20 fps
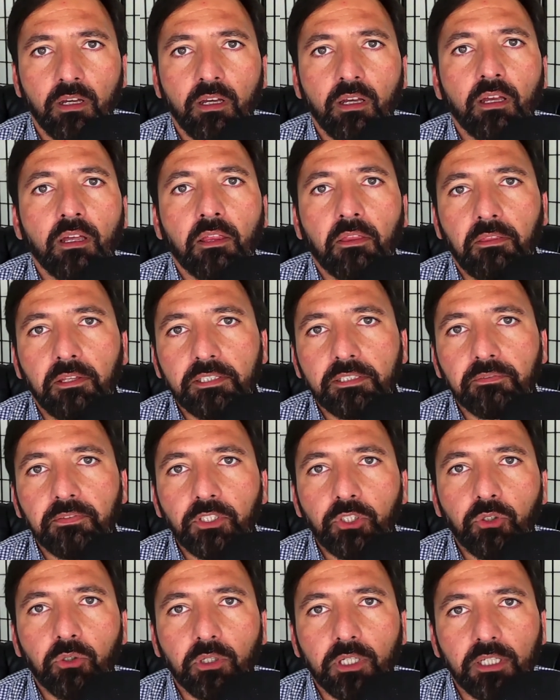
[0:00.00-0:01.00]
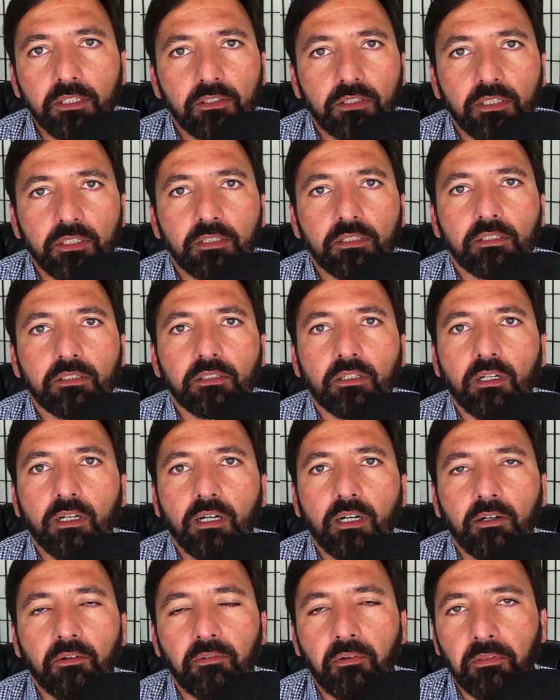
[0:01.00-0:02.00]
This video consists
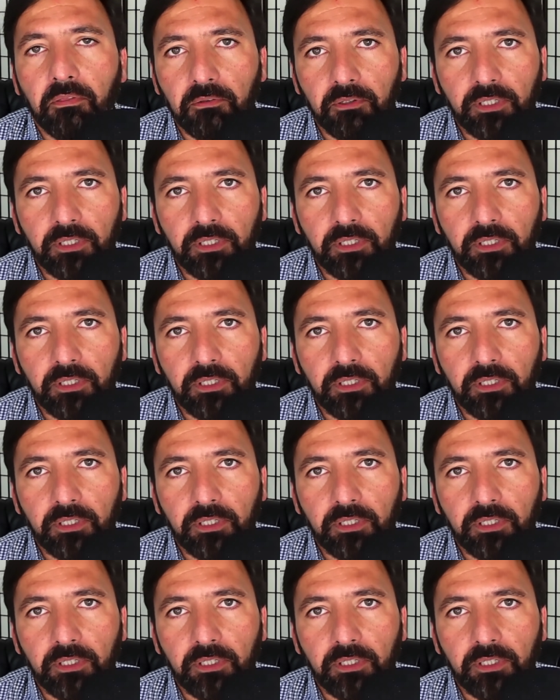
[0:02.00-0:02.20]
of 3